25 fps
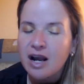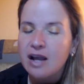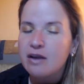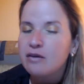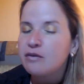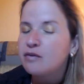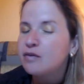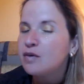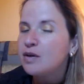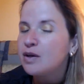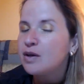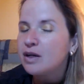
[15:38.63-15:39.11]

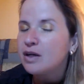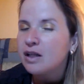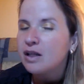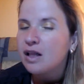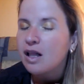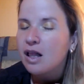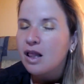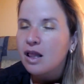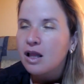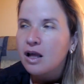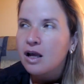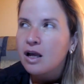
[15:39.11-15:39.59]
I
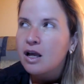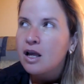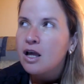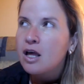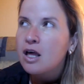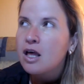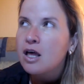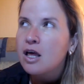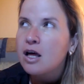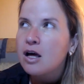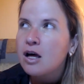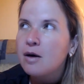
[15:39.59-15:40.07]
feel
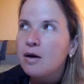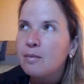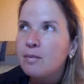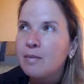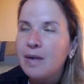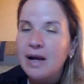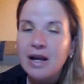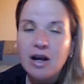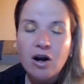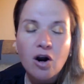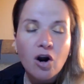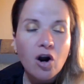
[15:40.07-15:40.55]

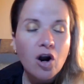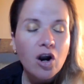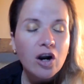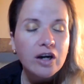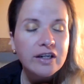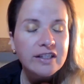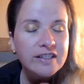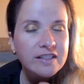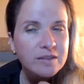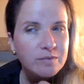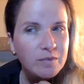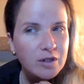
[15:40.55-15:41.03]
my
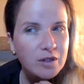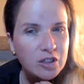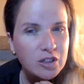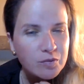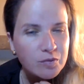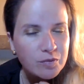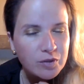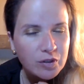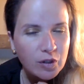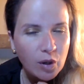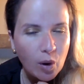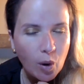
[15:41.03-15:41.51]
heart is
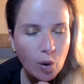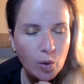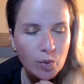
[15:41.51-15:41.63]
much more